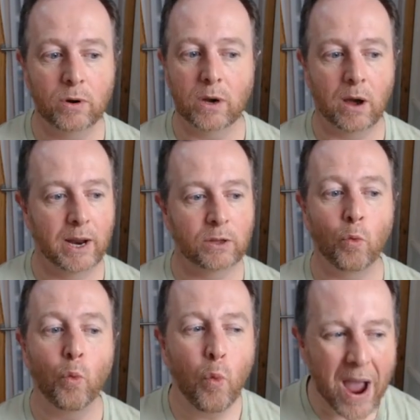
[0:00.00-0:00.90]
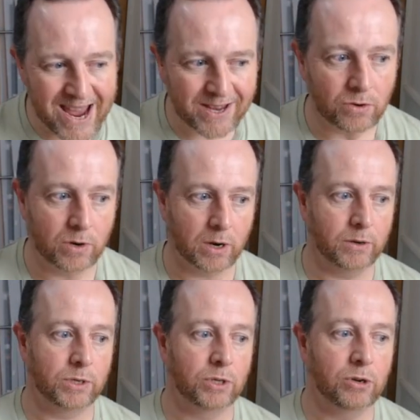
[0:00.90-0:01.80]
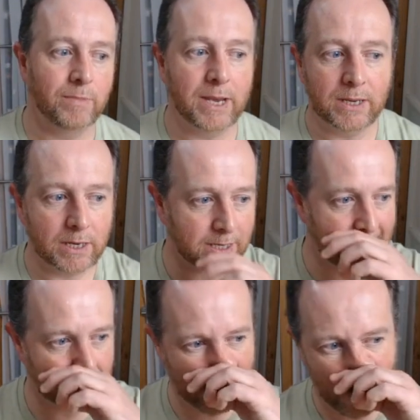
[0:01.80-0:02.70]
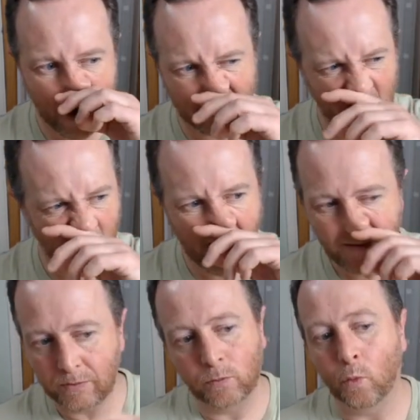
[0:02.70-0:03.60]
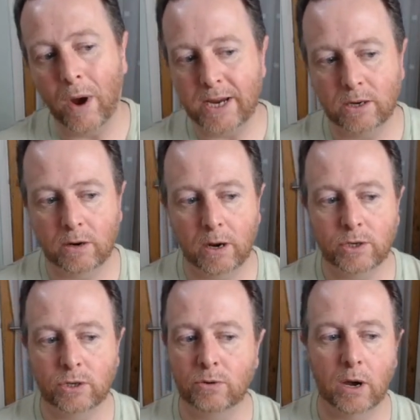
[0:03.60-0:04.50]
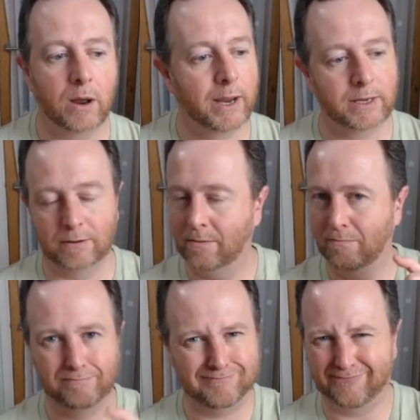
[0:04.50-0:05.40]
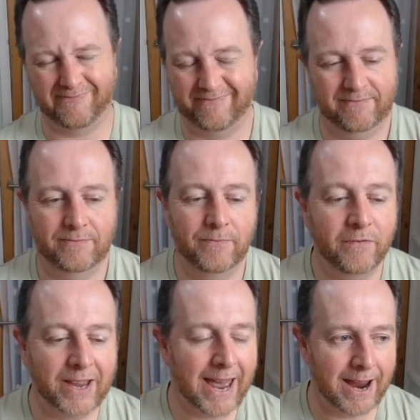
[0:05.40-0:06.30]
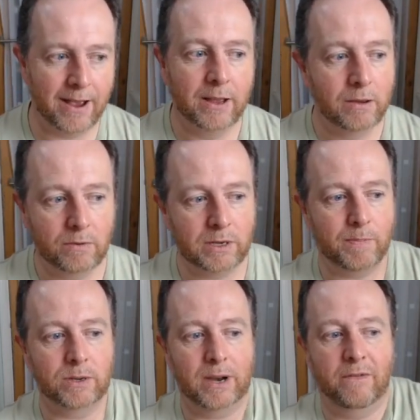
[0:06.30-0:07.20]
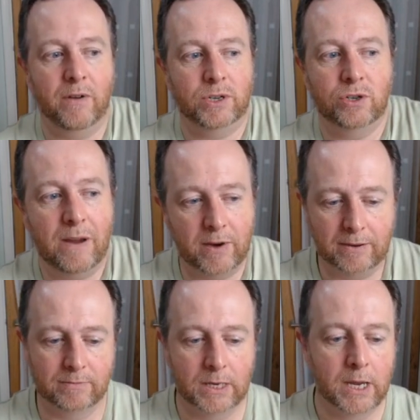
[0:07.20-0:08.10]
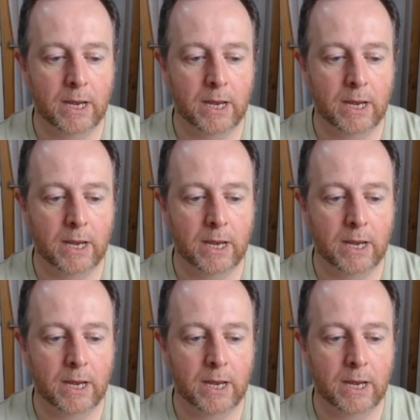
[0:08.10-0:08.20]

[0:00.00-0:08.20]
1 car length, way too close. 2 meters, that's about half a car. Way too close, 2 car lengths. Forget it. It depends on how fast you're traveling.